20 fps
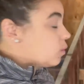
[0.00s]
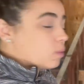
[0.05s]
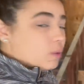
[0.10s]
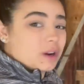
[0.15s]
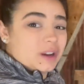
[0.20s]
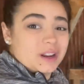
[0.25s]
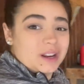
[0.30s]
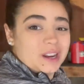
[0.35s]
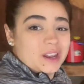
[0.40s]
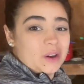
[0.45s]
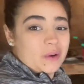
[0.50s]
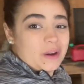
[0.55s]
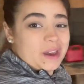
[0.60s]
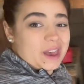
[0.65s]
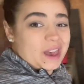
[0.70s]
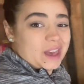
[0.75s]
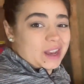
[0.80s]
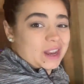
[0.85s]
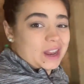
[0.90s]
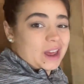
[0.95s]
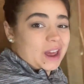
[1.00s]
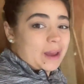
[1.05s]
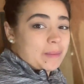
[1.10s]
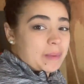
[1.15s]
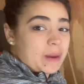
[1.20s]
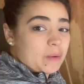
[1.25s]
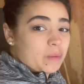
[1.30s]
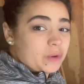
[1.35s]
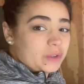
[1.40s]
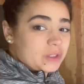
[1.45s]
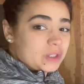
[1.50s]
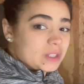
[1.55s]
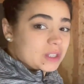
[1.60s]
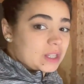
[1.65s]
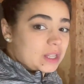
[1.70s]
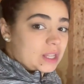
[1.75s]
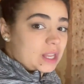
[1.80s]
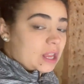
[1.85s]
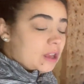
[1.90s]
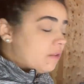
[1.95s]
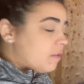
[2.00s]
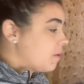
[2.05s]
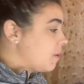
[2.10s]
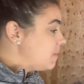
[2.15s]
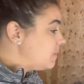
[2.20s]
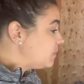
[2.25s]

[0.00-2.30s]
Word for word: we're gonna go ahead. I bet we'll just leave